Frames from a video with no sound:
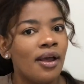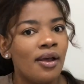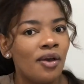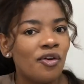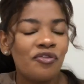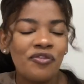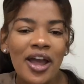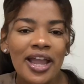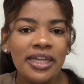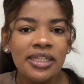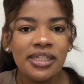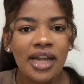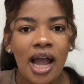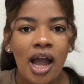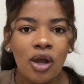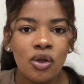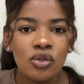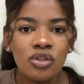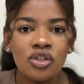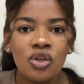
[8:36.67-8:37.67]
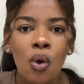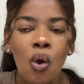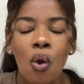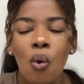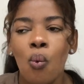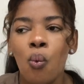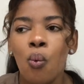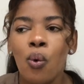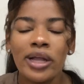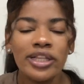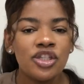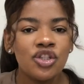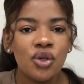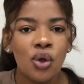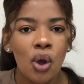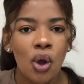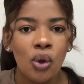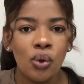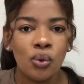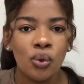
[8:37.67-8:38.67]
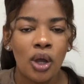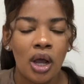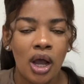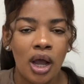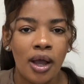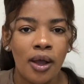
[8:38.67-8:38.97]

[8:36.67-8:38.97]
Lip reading: find out what's your own